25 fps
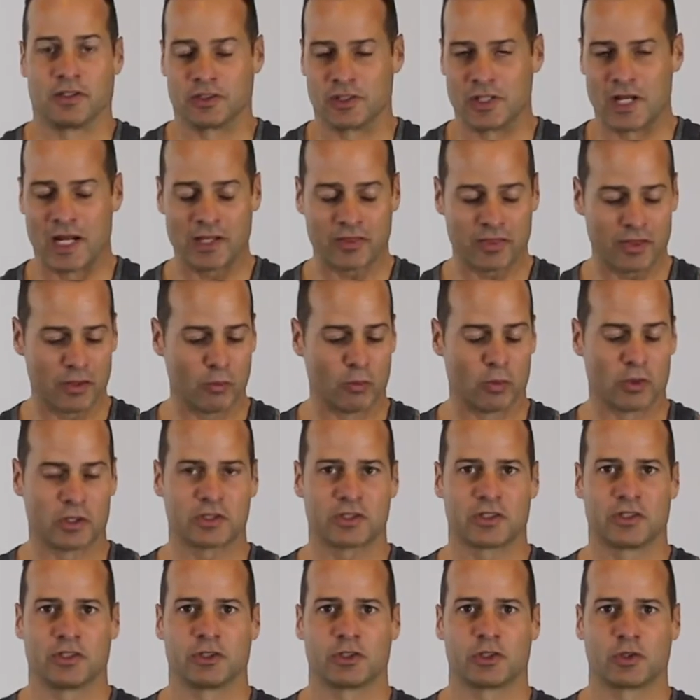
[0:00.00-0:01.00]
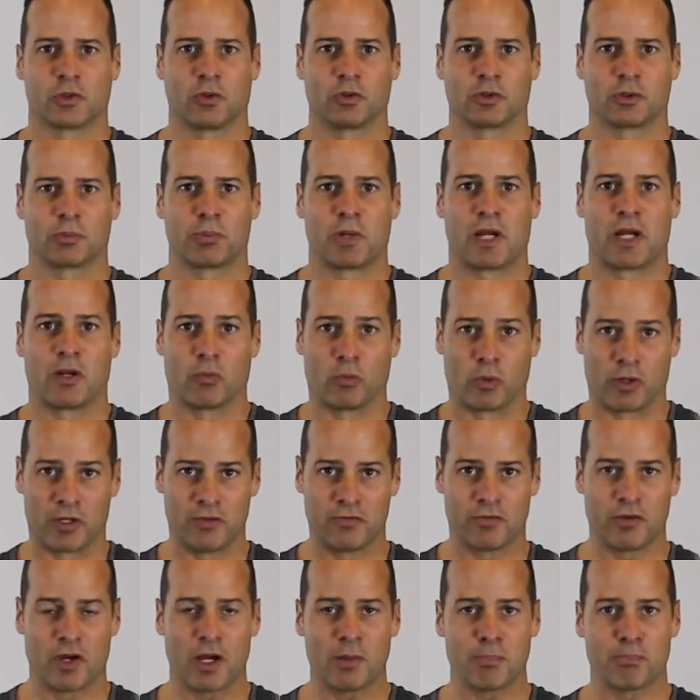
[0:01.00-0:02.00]
There's nothing worse than shoulder pain.
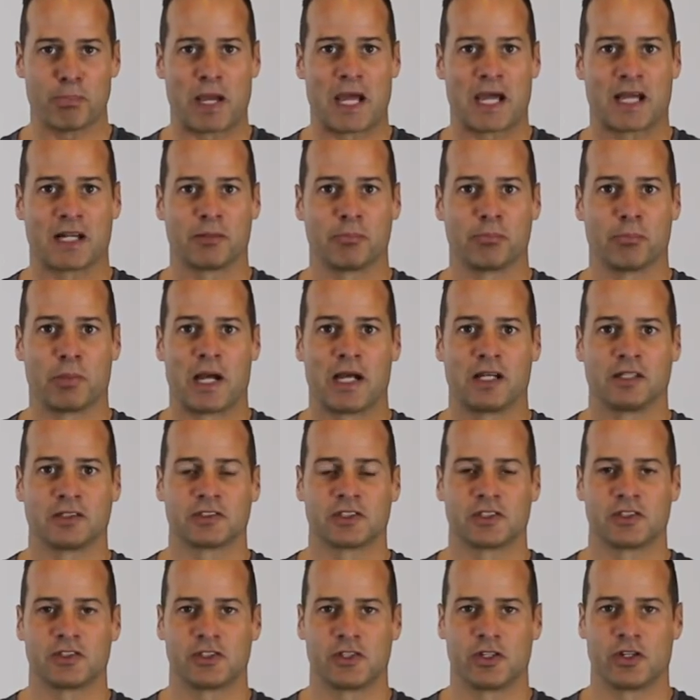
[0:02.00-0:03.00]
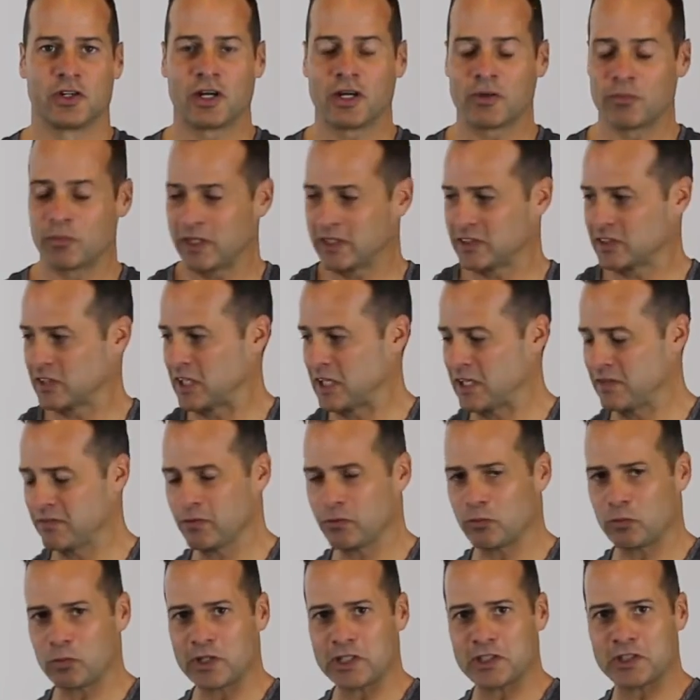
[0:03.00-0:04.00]
When you've got bad imbalances, you're at risk
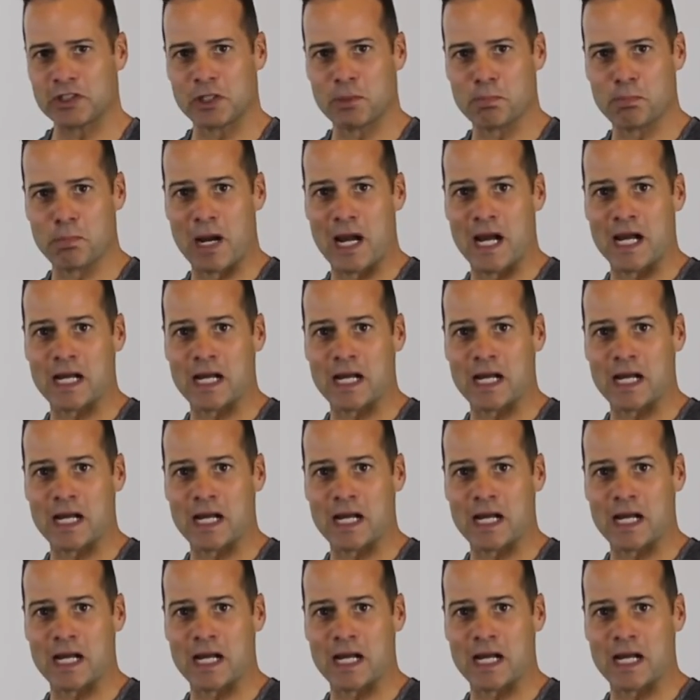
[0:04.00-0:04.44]
even reaching